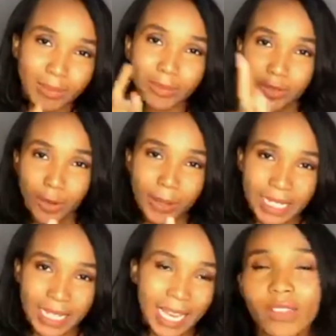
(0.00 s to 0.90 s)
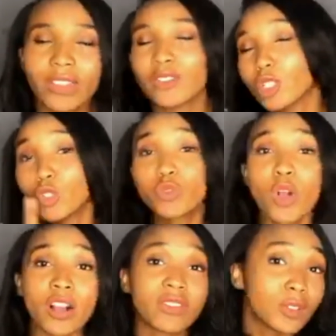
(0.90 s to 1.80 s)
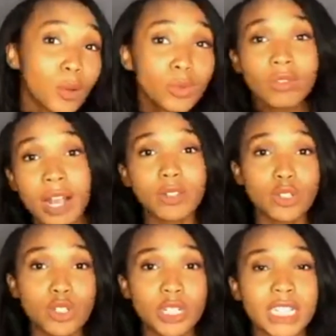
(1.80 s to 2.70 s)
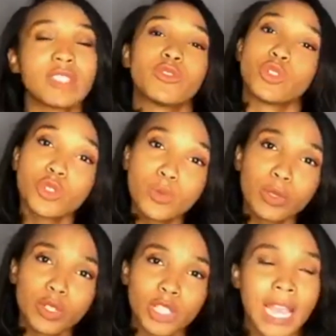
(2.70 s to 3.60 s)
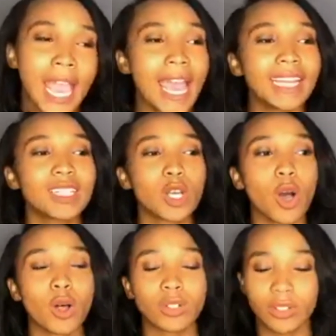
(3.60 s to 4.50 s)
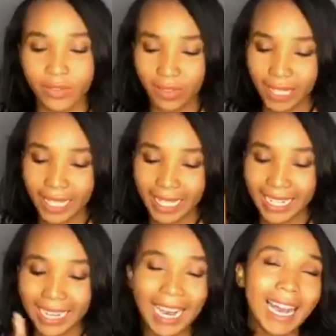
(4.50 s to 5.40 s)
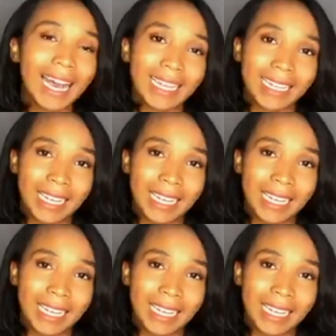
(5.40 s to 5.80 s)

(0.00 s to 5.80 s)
before we get to that, there's a drug floating around the streets for supers, and it's called V9.